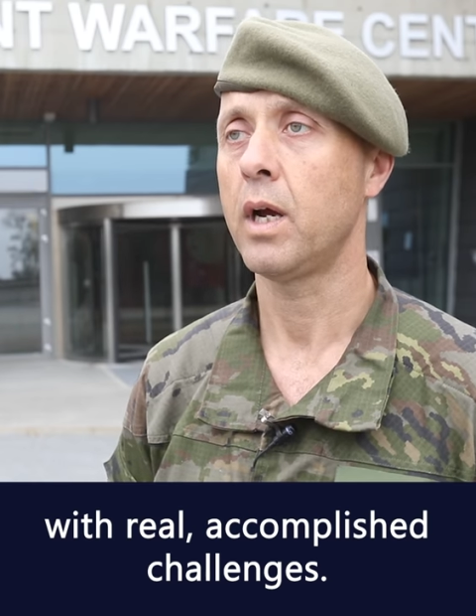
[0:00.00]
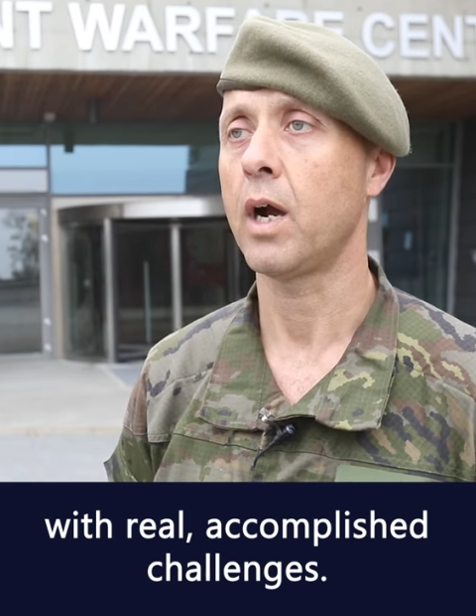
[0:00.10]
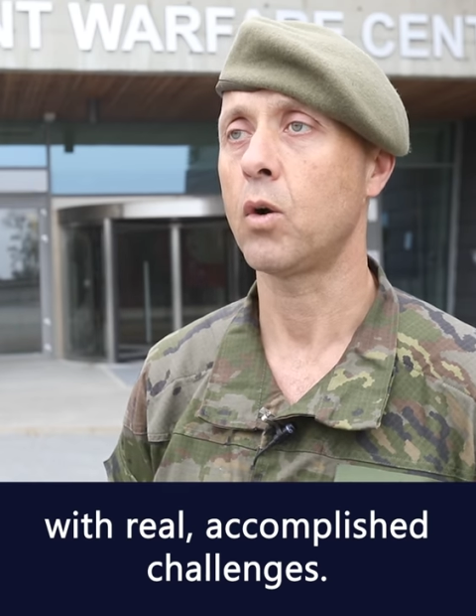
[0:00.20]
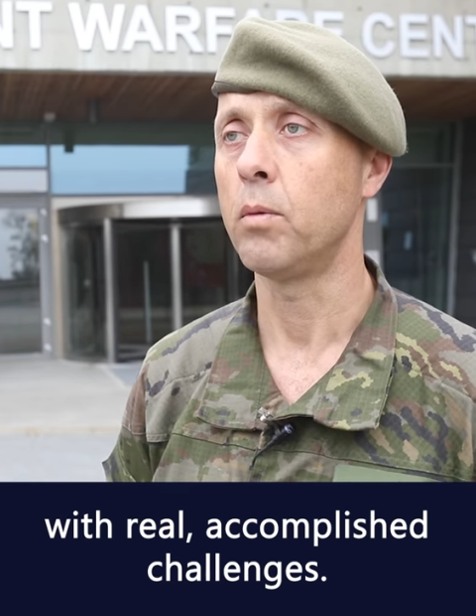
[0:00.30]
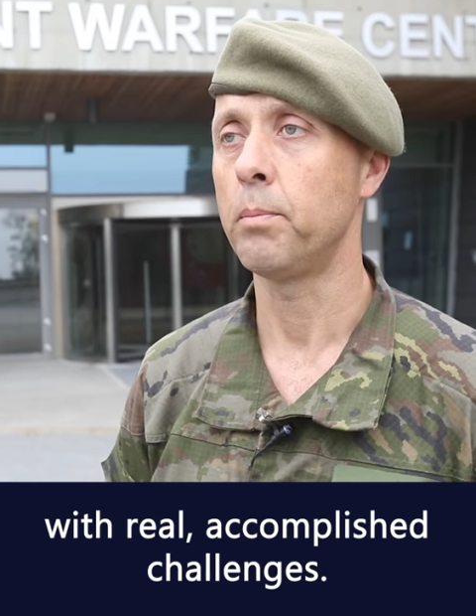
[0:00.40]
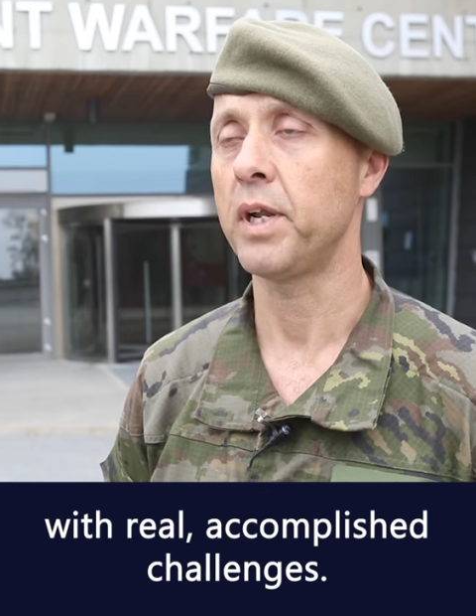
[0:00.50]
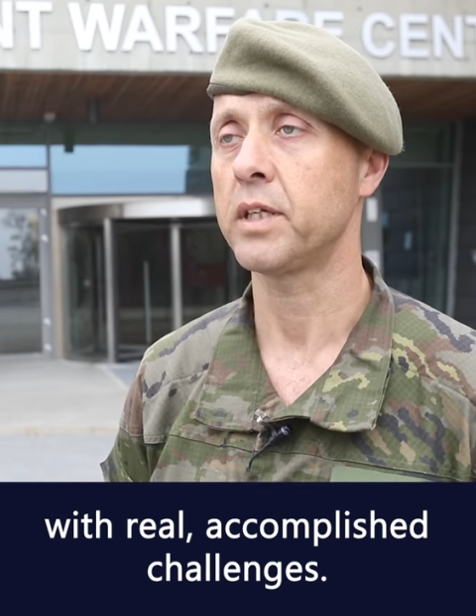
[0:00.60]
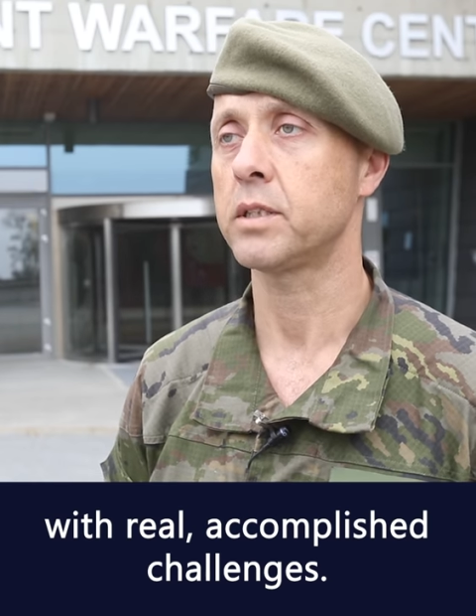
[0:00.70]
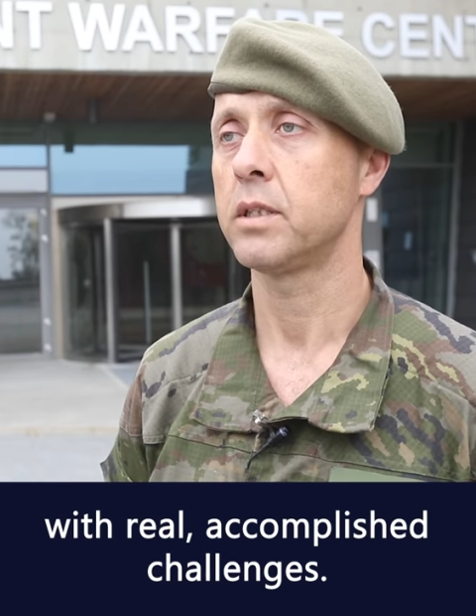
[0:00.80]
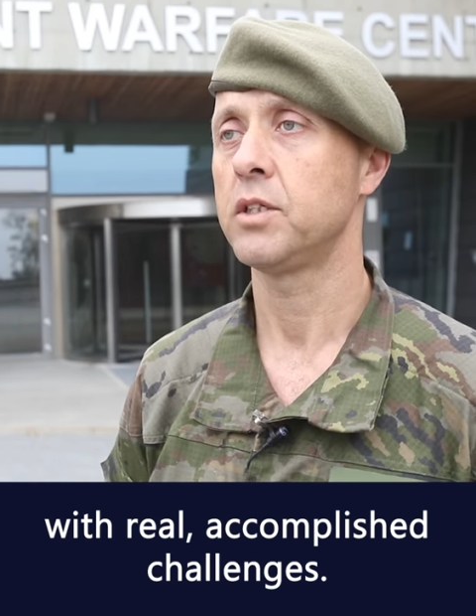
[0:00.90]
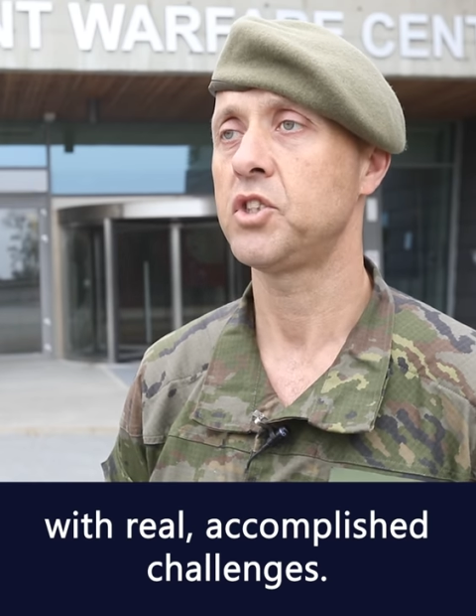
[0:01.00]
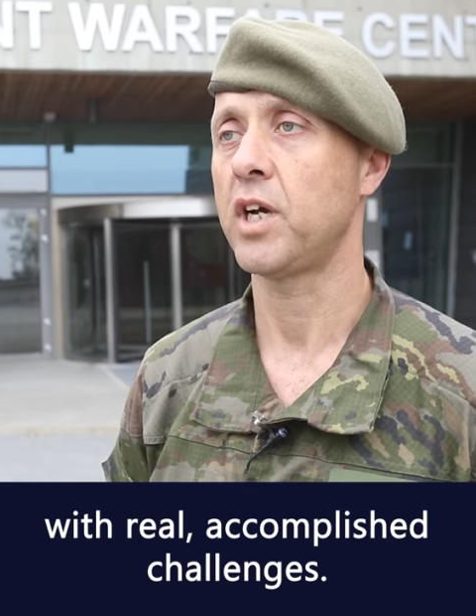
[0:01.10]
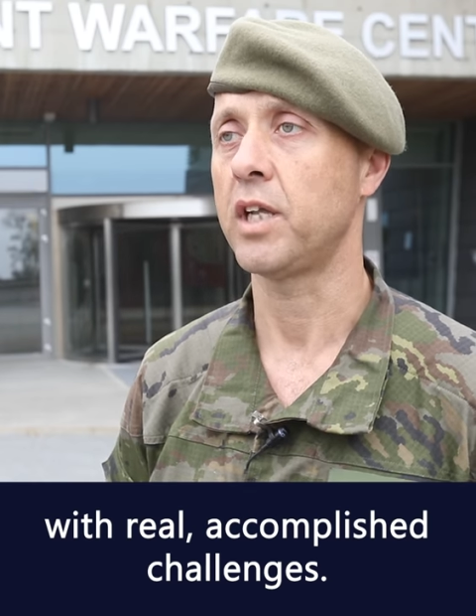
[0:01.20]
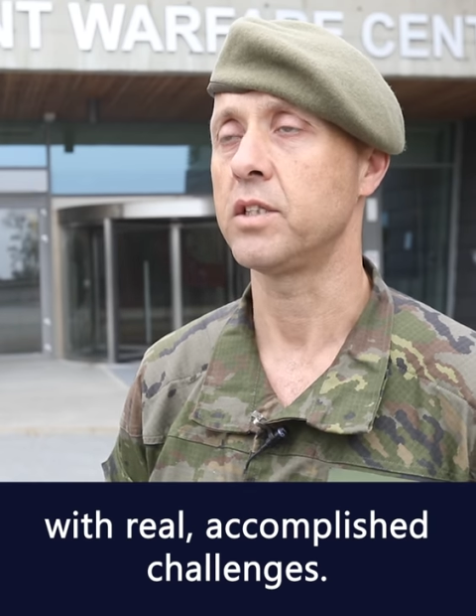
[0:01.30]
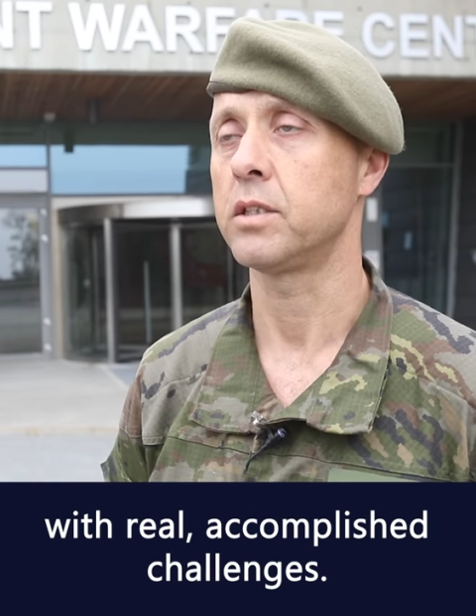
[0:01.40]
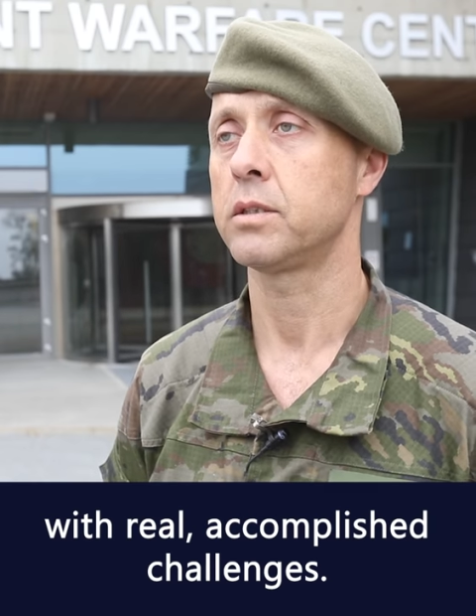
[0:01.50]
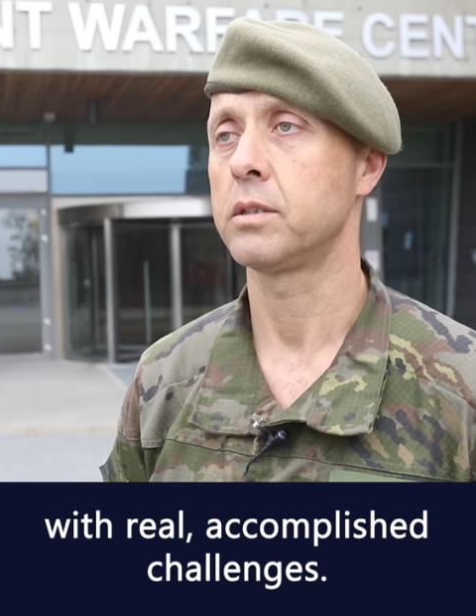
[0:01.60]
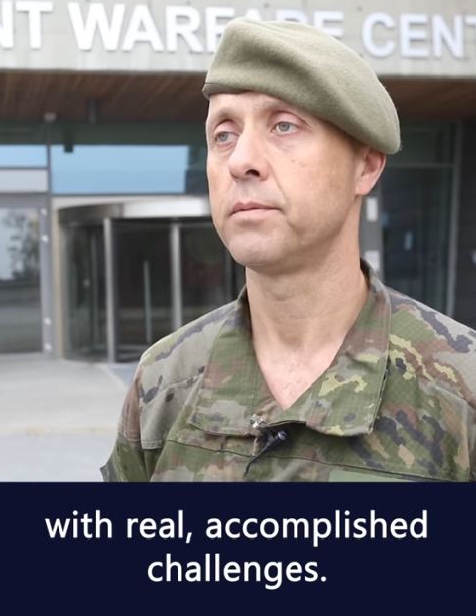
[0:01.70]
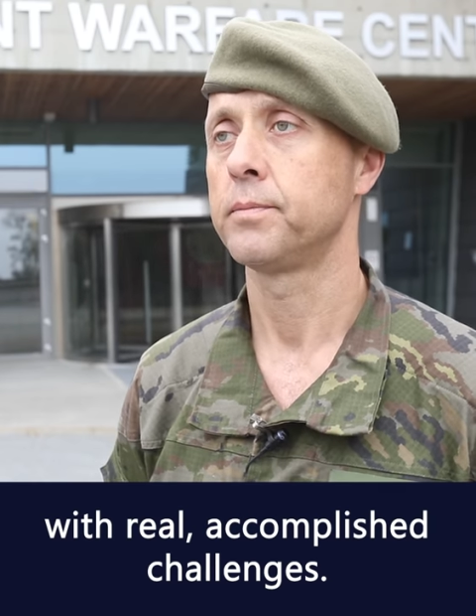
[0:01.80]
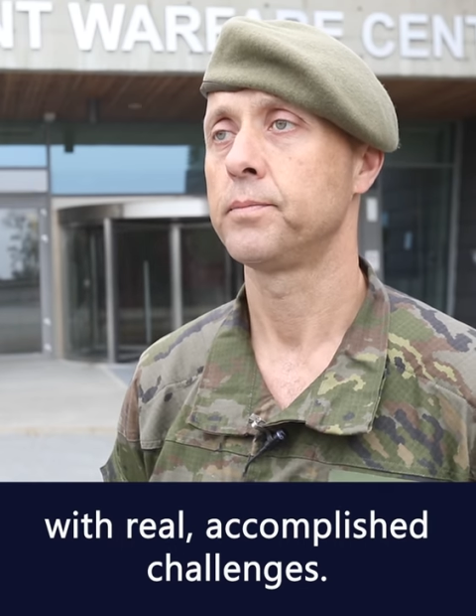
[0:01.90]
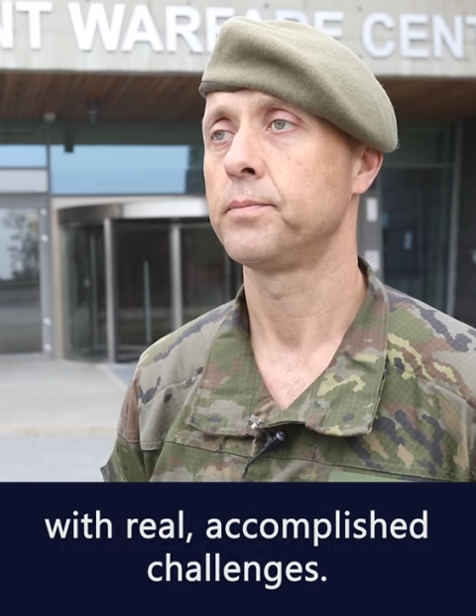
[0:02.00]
accomplished challenges.